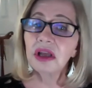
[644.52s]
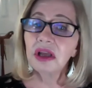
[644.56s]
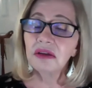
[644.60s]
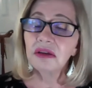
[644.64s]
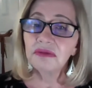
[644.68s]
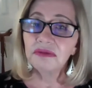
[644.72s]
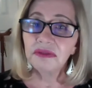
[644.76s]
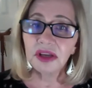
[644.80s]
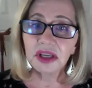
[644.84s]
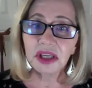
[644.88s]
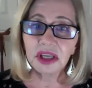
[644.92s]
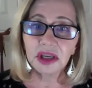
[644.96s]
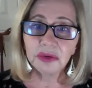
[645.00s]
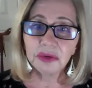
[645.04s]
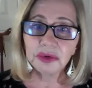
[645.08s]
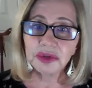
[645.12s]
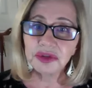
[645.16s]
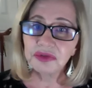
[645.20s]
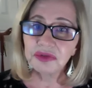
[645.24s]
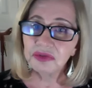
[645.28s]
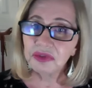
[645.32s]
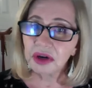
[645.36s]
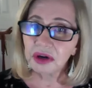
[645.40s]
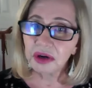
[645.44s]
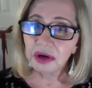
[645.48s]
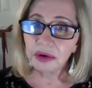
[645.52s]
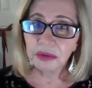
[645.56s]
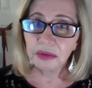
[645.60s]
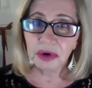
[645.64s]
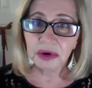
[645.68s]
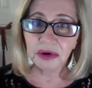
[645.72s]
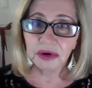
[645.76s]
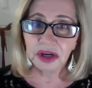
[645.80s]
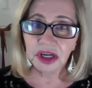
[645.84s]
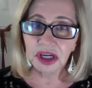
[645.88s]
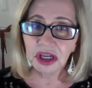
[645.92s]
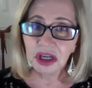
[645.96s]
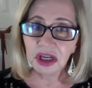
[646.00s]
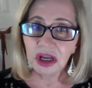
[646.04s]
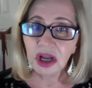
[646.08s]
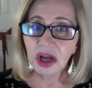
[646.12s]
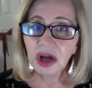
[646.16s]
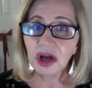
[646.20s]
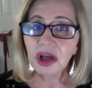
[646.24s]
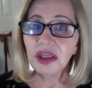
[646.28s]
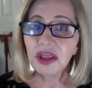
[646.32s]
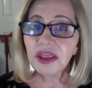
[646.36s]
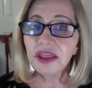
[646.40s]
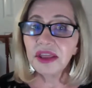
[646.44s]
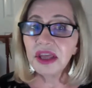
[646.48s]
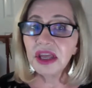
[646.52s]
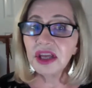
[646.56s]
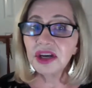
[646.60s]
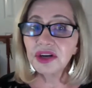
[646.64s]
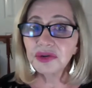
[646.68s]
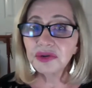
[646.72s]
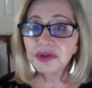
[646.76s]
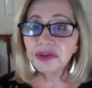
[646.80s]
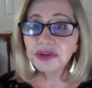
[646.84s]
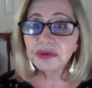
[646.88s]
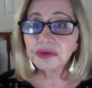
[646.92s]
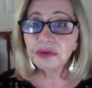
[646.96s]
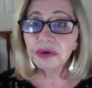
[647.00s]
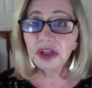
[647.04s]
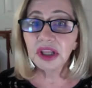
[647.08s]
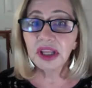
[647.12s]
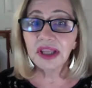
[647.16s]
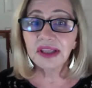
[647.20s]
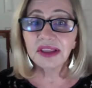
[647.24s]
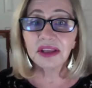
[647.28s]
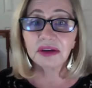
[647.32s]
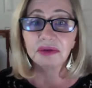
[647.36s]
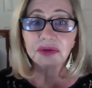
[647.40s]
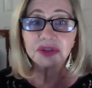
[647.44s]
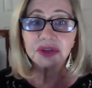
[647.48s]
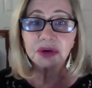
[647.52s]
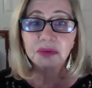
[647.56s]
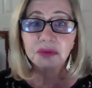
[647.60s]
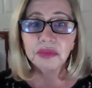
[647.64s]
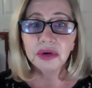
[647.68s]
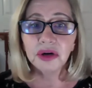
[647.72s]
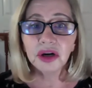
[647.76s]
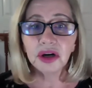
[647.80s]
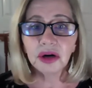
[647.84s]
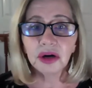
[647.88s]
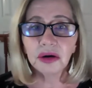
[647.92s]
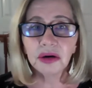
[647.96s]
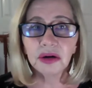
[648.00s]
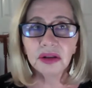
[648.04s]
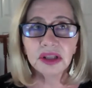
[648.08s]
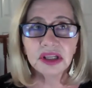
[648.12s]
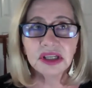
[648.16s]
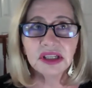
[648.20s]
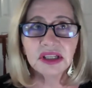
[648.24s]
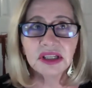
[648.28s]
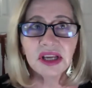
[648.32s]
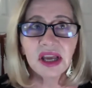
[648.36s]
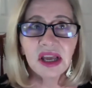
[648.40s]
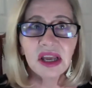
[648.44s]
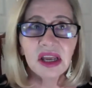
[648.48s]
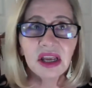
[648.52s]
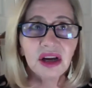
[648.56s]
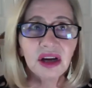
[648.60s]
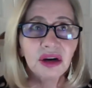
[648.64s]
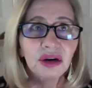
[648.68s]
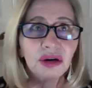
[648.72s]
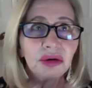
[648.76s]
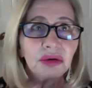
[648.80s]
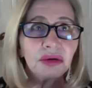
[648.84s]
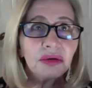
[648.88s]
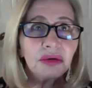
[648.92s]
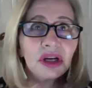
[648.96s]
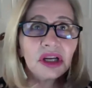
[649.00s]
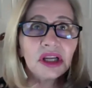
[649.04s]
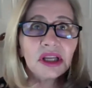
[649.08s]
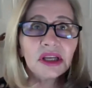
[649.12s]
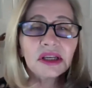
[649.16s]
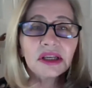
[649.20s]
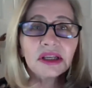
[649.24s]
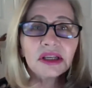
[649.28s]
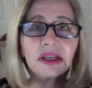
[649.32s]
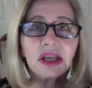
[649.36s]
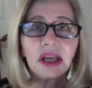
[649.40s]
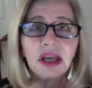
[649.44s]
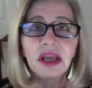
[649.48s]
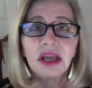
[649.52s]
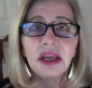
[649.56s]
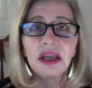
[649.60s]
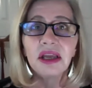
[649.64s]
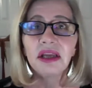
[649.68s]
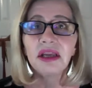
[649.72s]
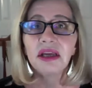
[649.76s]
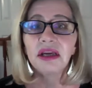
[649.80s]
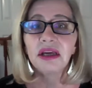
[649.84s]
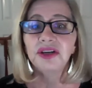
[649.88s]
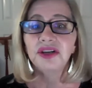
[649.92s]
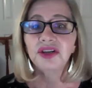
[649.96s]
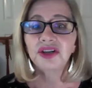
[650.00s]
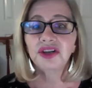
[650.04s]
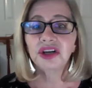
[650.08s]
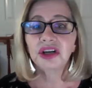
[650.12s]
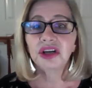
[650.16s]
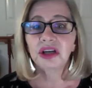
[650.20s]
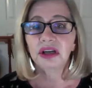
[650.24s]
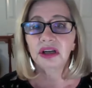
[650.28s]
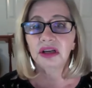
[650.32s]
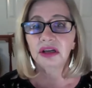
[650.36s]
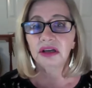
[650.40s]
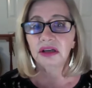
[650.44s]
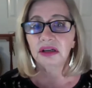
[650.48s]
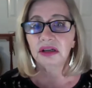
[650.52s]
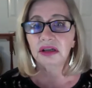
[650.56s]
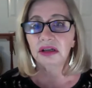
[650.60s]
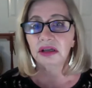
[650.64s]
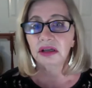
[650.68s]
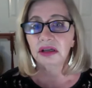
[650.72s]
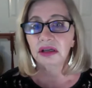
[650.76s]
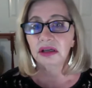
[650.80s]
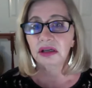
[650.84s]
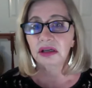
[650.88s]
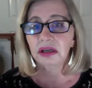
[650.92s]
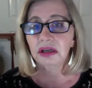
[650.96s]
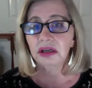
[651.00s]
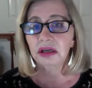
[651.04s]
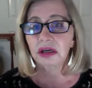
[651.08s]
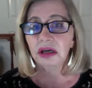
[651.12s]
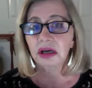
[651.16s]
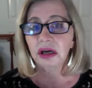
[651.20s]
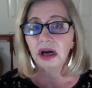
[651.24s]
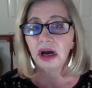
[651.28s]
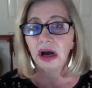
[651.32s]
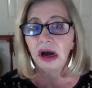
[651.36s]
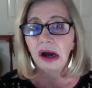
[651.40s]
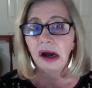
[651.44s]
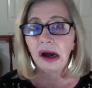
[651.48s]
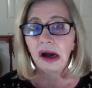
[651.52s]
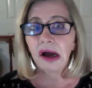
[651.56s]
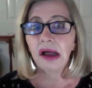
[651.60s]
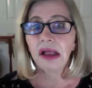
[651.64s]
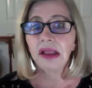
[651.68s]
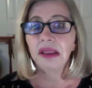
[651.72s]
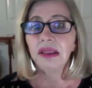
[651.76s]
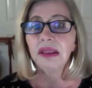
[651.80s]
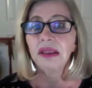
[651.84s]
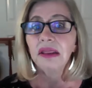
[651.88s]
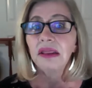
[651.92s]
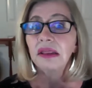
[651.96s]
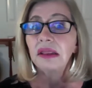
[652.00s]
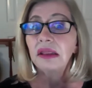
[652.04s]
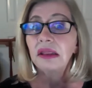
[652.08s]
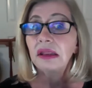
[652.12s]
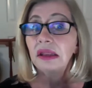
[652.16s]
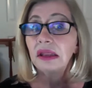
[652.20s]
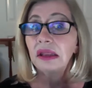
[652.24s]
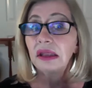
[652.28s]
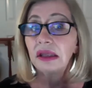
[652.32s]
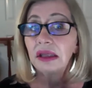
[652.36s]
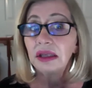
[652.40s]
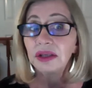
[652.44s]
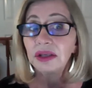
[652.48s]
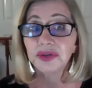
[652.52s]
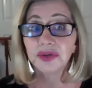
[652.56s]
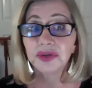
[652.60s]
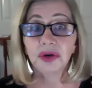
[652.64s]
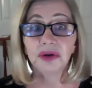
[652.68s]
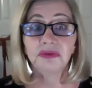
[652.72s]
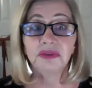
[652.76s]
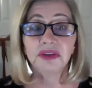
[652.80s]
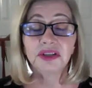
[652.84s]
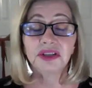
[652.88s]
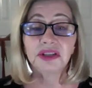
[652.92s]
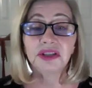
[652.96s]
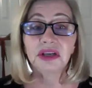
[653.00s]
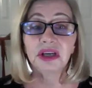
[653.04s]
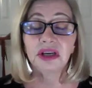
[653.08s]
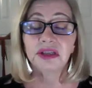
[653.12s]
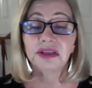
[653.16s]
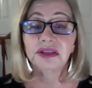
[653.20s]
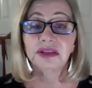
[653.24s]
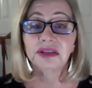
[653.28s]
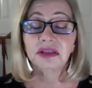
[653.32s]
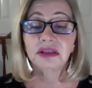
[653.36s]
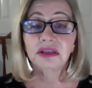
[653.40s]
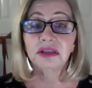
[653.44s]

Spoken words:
Vicky was very worried. The interests were like, there was a book called the Tao Te Ching on his office desk.